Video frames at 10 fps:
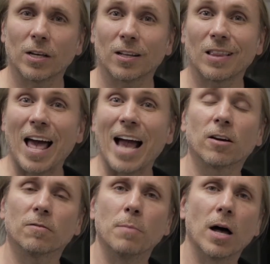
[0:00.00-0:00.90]
think
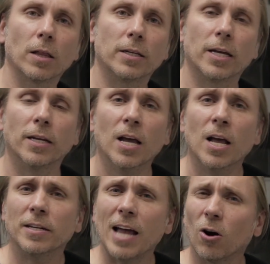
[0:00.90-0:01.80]
lack of melanin.
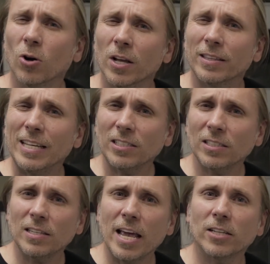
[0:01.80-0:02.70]
Now these
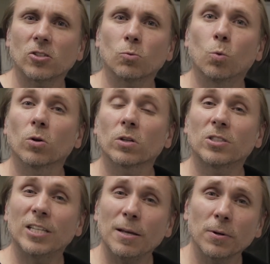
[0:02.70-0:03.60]
snakes will
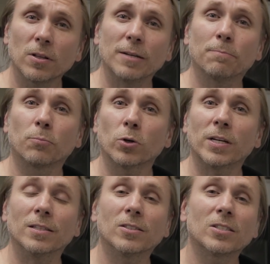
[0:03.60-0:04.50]
typically
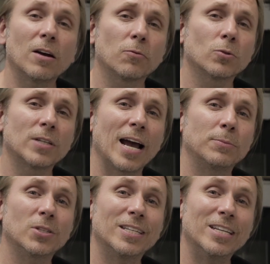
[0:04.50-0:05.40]
breed several
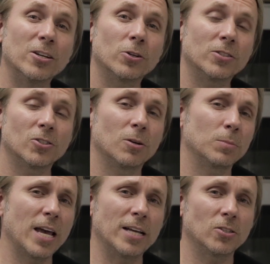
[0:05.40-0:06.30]
times a year in some
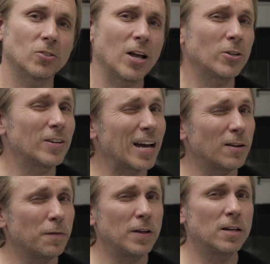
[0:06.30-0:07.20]
cases. Now you
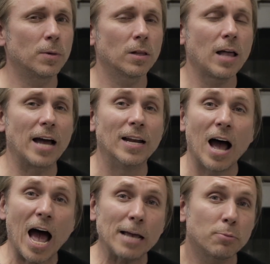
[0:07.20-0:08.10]
gotta feed them a lot.
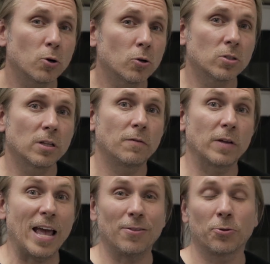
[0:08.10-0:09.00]
I personally
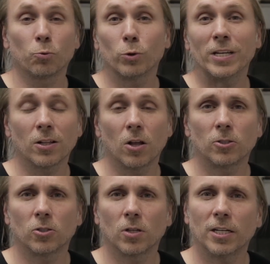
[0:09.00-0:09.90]
have had 3
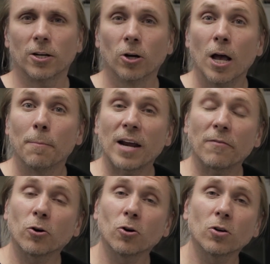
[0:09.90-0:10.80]
clutches a year, but
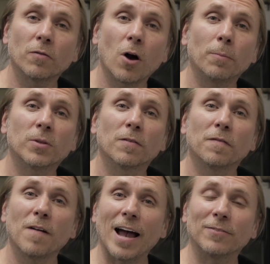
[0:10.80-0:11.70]
I've heard of up to
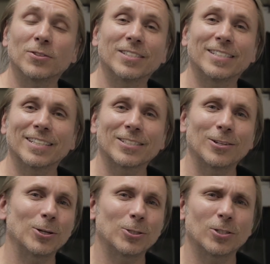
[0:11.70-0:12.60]
5 to 6
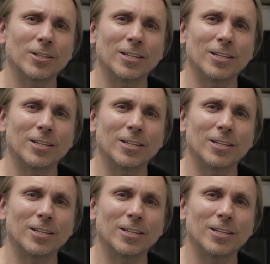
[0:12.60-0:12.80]
clutches a